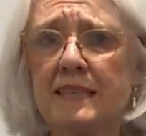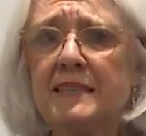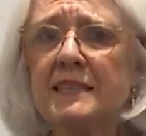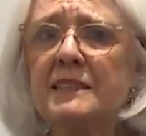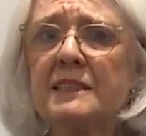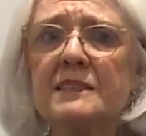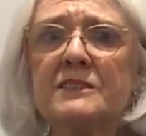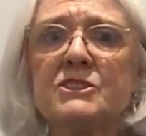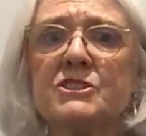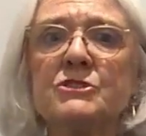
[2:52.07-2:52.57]

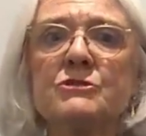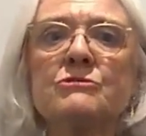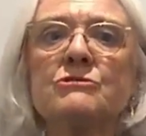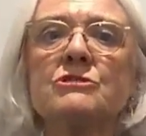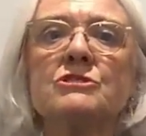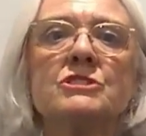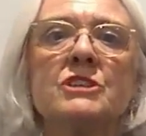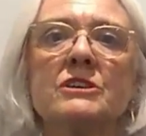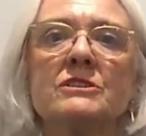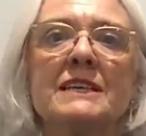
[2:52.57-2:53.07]
Little
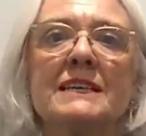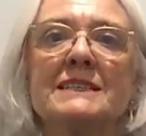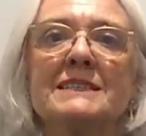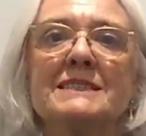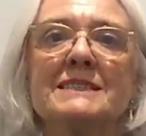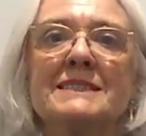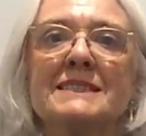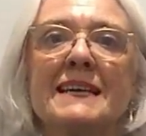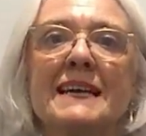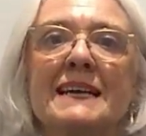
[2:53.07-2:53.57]
children don't
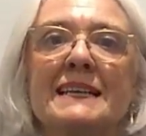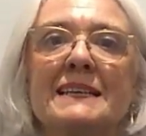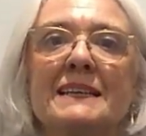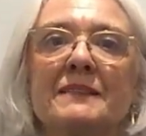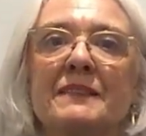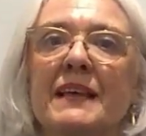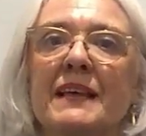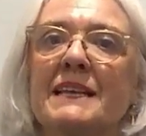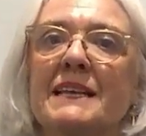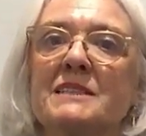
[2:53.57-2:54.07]

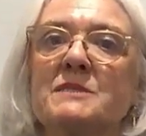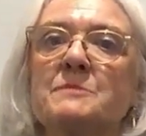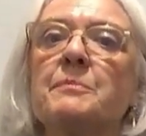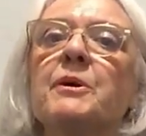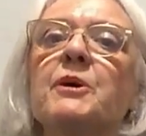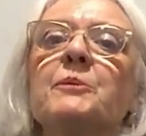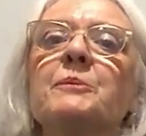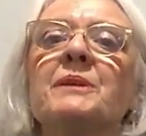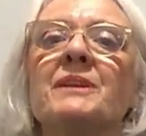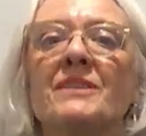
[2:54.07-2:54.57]
understand that it's
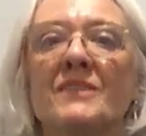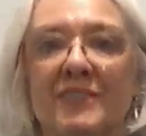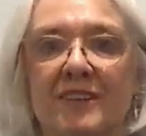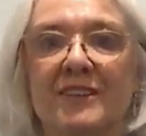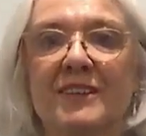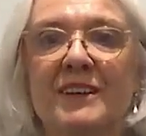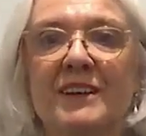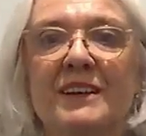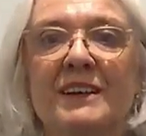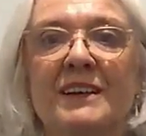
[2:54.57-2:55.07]
permanent.
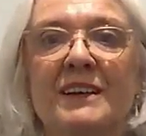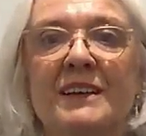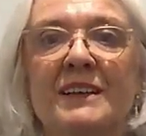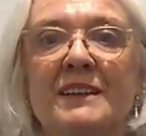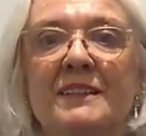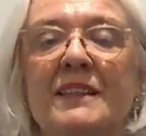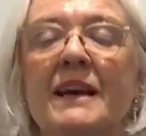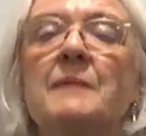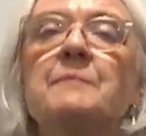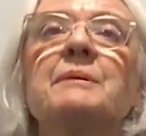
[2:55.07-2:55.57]

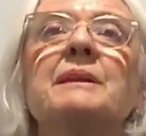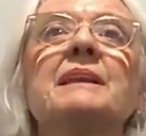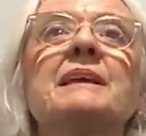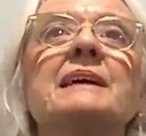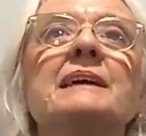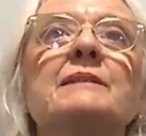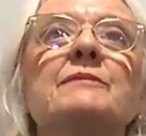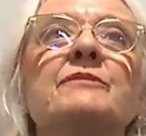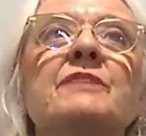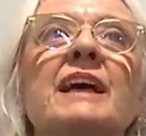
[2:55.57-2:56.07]
They
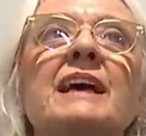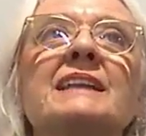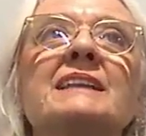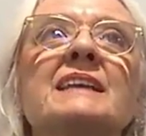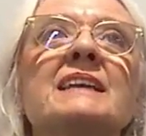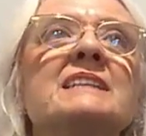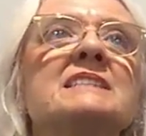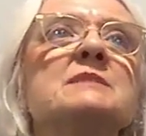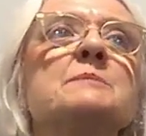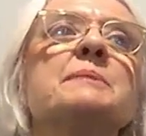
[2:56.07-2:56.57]
believe that
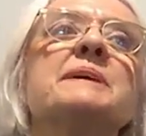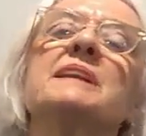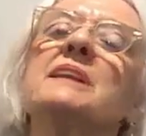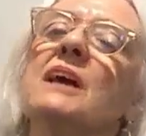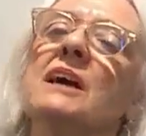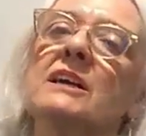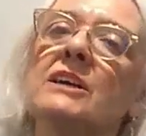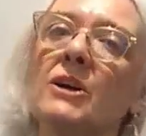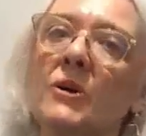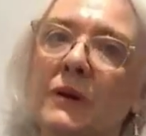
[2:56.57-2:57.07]
it's a bit
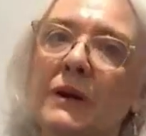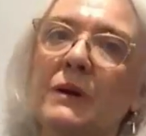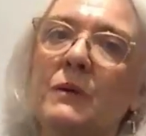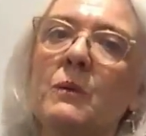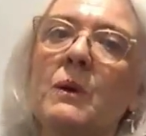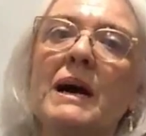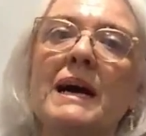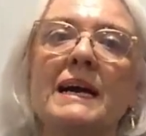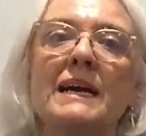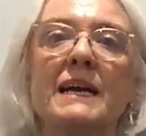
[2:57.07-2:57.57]
like going
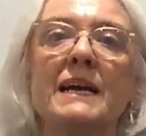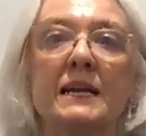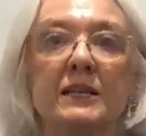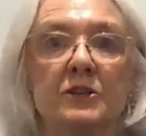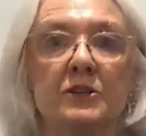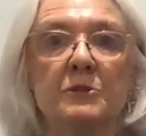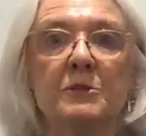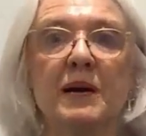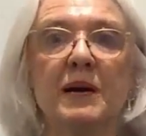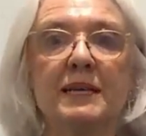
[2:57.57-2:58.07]
away and
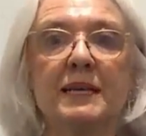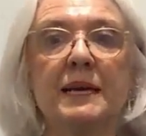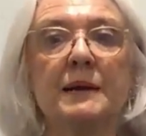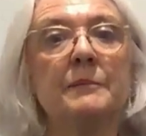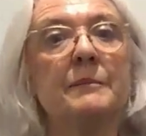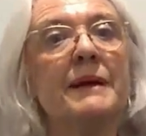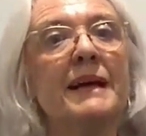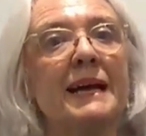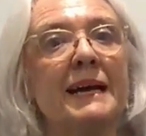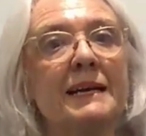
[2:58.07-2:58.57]
you might
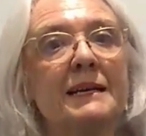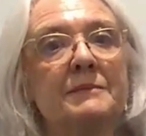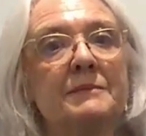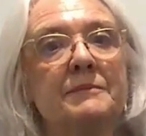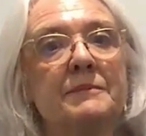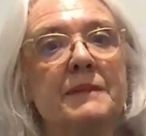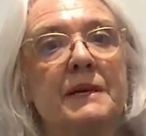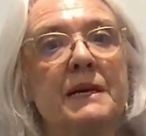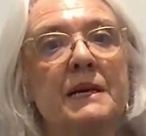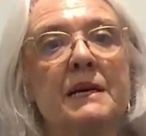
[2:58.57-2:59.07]
come back.
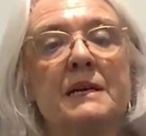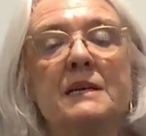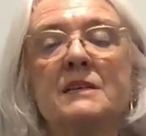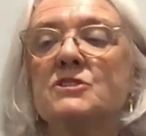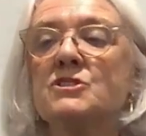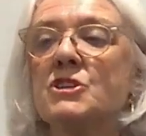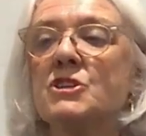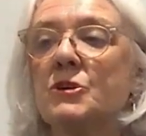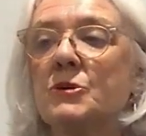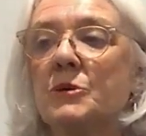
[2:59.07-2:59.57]

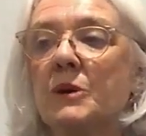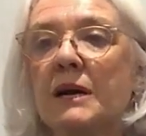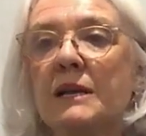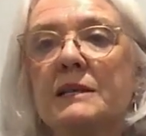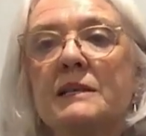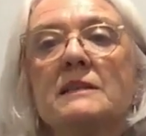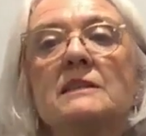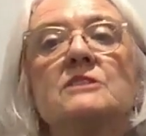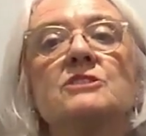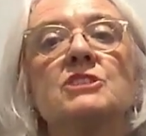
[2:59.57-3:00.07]
So a
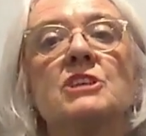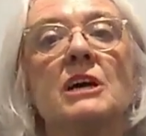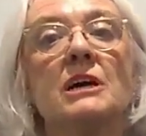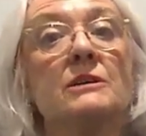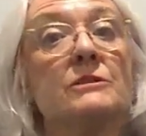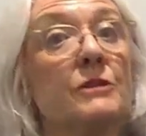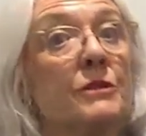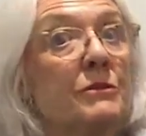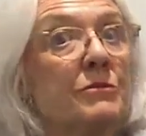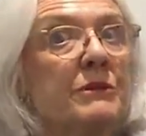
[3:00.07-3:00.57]
little
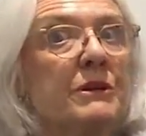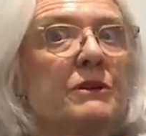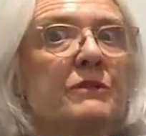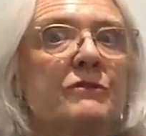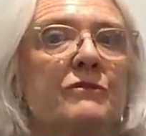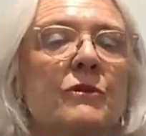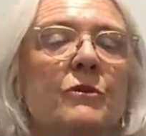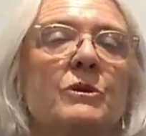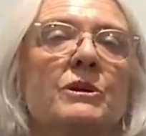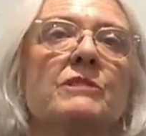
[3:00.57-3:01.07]
child, a 3 or
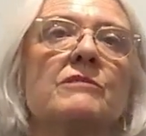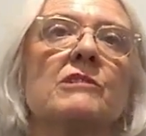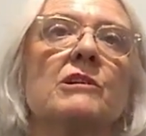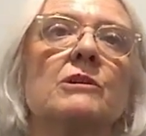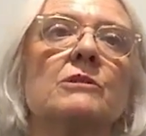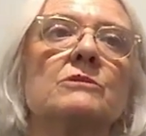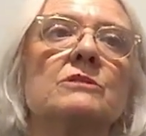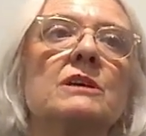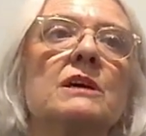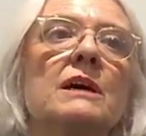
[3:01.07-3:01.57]
4 year
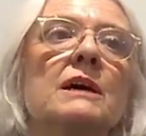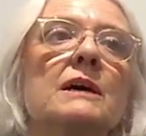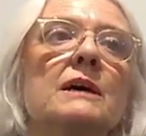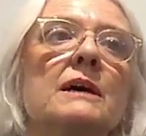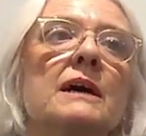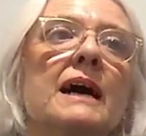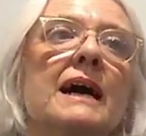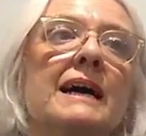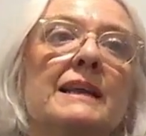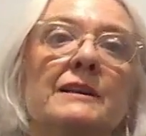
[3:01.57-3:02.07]
old,
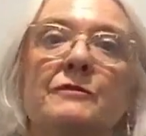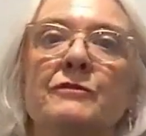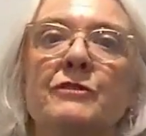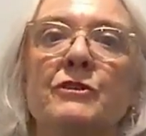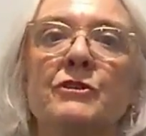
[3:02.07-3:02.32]
at a